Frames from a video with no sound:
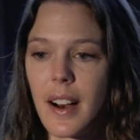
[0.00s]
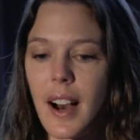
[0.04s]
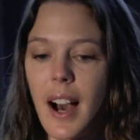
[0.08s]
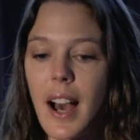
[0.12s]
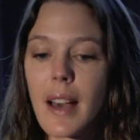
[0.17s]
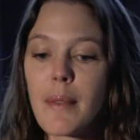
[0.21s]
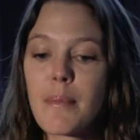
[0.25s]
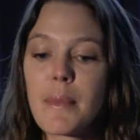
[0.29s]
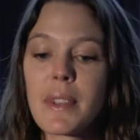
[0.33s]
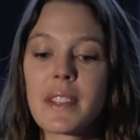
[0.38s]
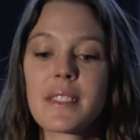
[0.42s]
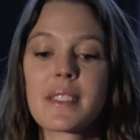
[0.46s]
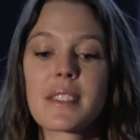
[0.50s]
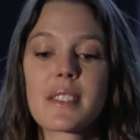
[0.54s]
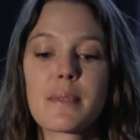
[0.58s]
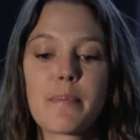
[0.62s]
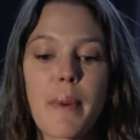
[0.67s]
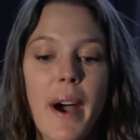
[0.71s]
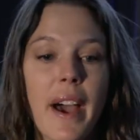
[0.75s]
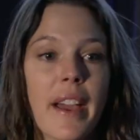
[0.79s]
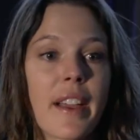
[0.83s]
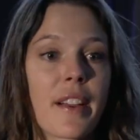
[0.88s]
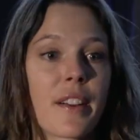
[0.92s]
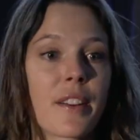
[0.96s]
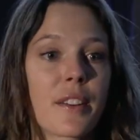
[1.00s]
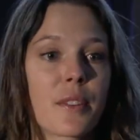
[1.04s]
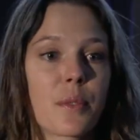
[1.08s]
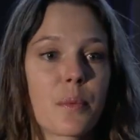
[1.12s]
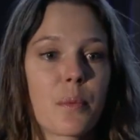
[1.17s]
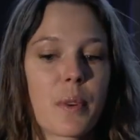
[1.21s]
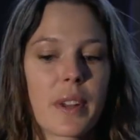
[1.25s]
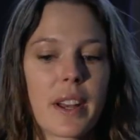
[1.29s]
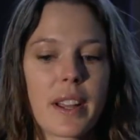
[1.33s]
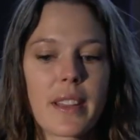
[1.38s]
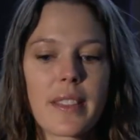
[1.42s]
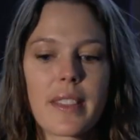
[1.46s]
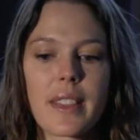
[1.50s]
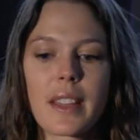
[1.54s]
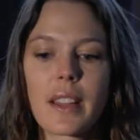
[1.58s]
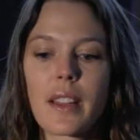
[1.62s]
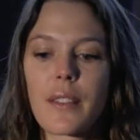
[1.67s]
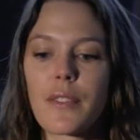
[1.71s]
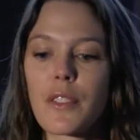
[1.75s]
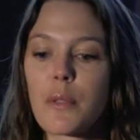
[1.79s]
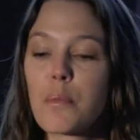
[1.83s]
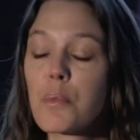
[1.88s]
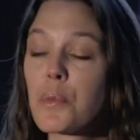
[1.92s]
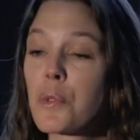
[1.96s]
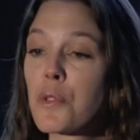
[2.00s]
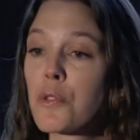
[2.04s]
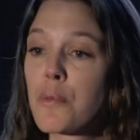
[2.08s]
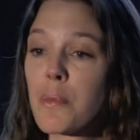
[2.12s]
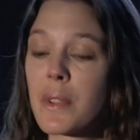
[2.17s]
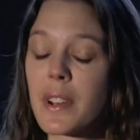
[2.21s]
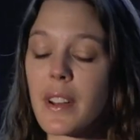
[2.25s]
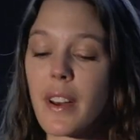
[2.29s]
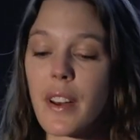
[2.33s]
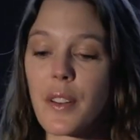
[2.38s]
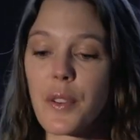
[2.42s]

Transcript: I'm inspired when I think of the movement